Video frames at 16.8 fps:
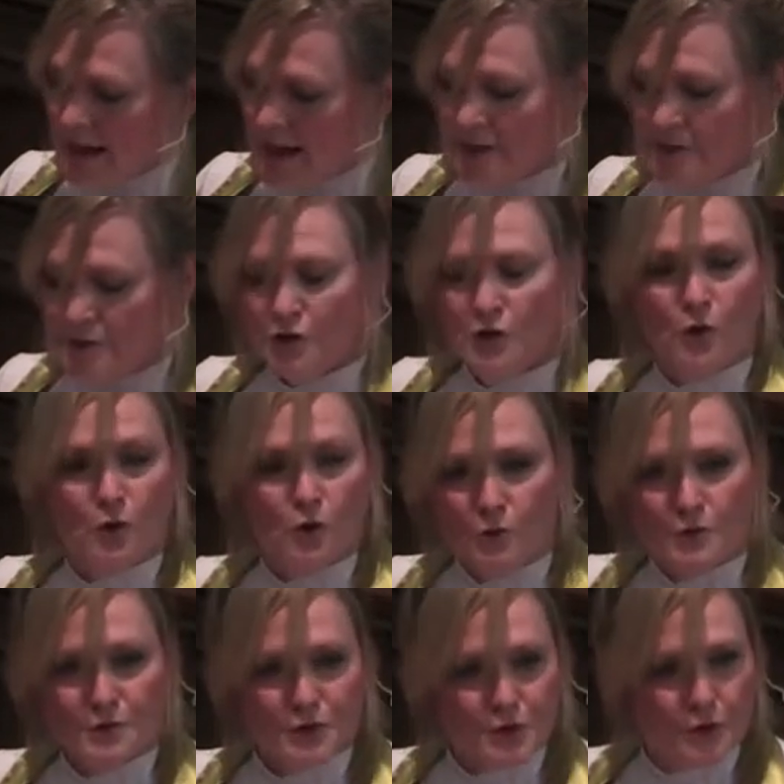and
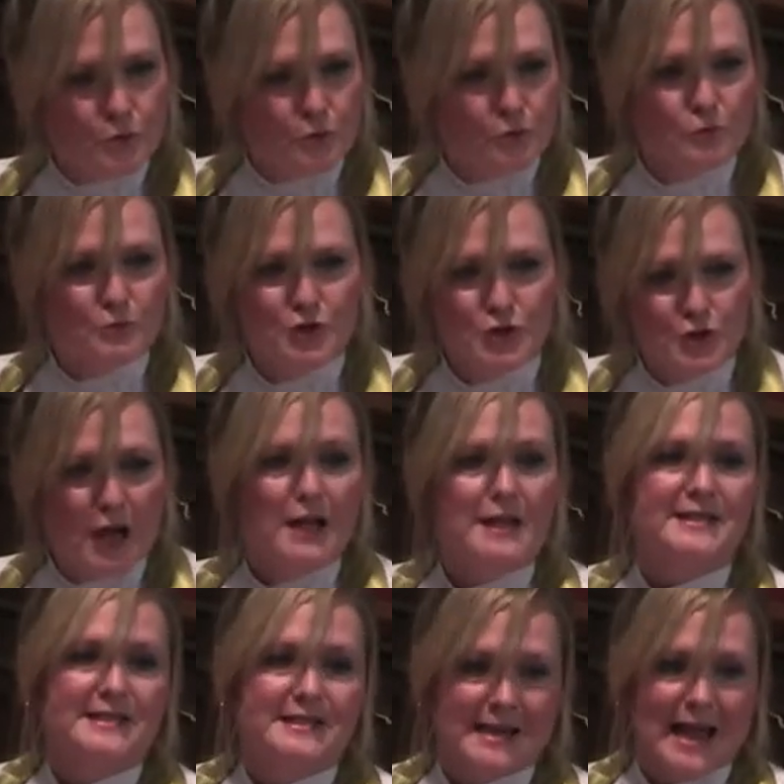knows you
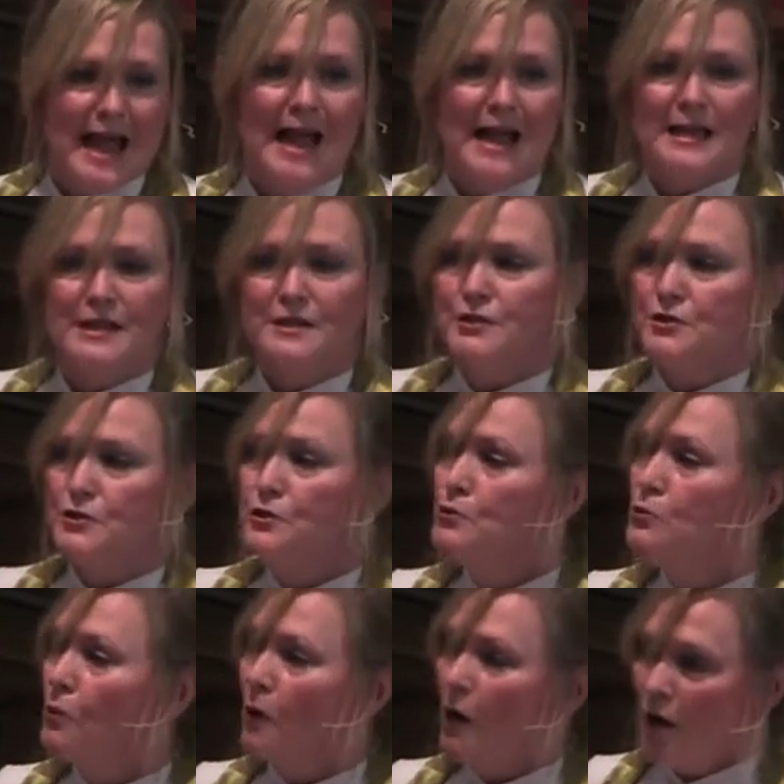just as
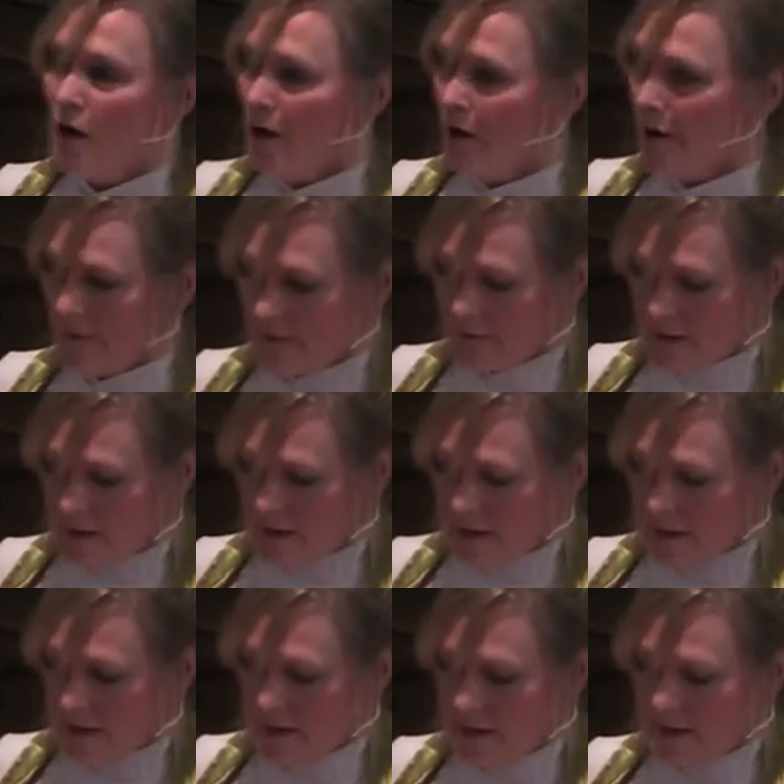you are.
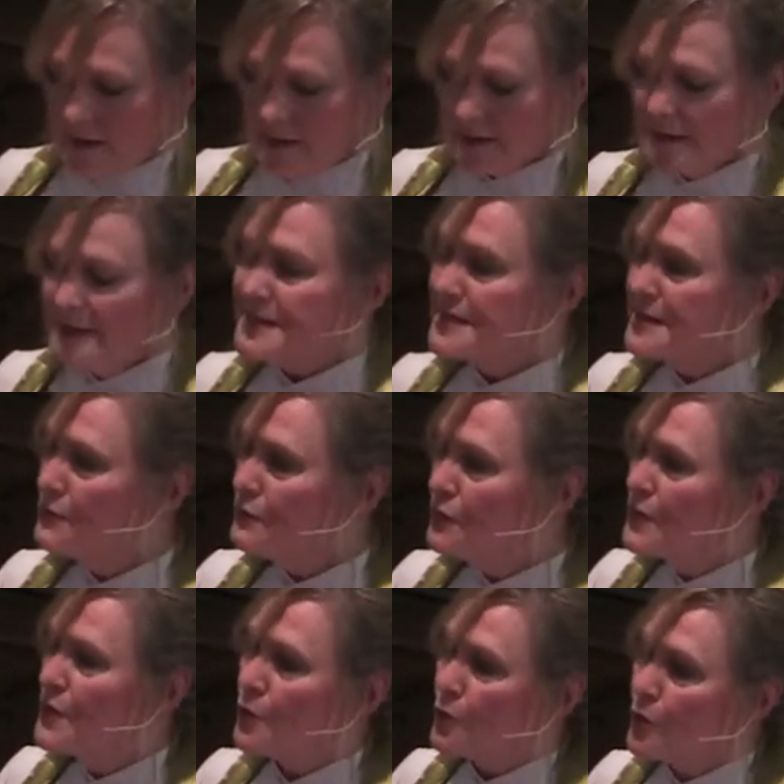Listen for the